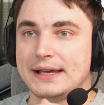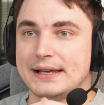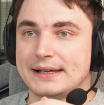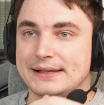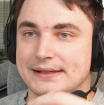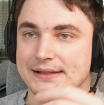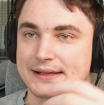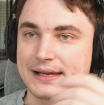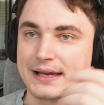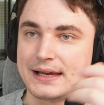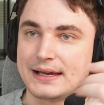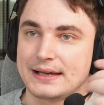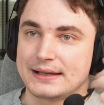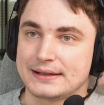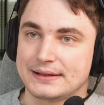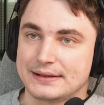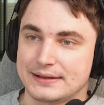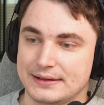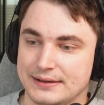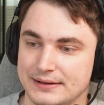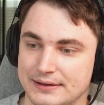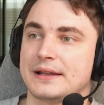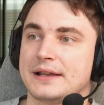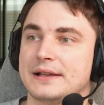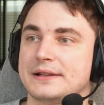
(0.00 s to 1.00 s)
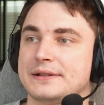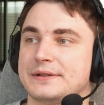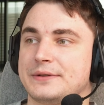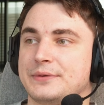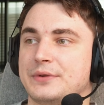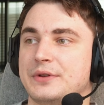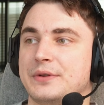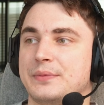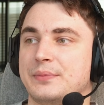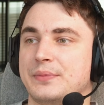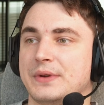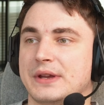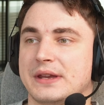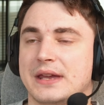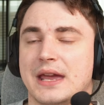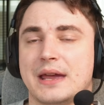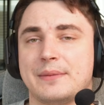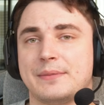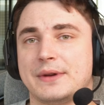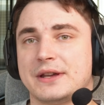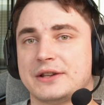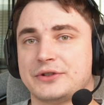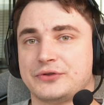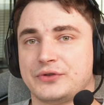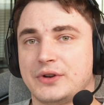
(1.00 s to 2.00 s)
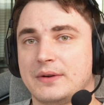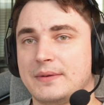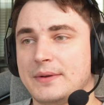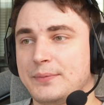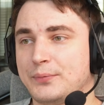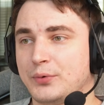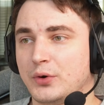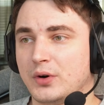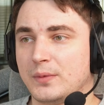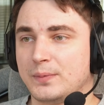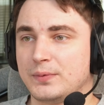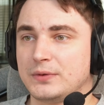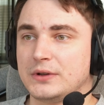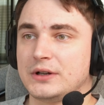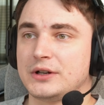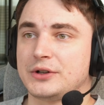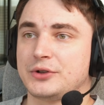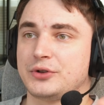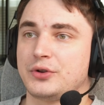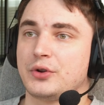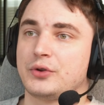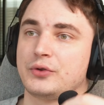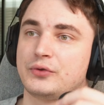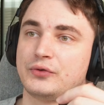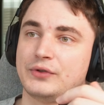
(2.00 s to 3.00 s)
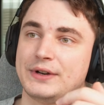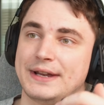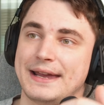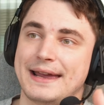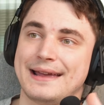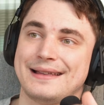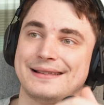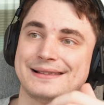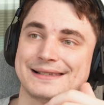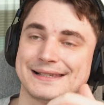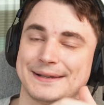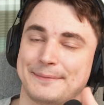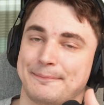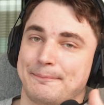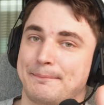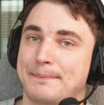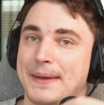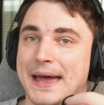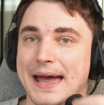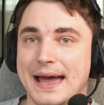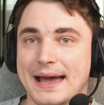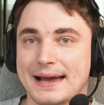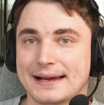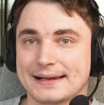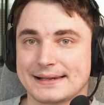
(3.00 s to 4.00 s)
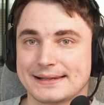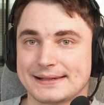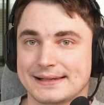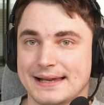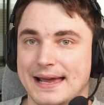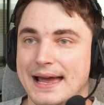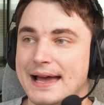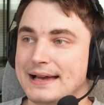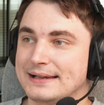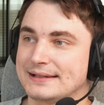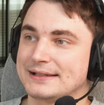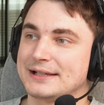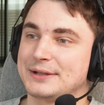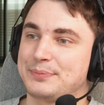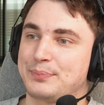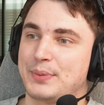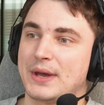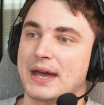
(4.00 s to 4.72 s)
is that it's became extremely popular to create some packs, asset